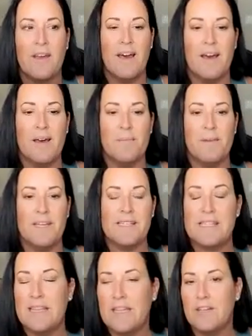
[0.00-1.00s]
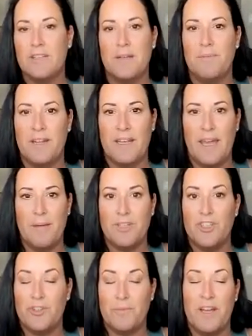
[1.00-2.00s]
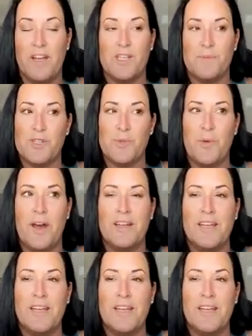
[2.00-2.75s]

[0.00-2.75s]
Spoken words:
It's literally been a game changer. My husband as well.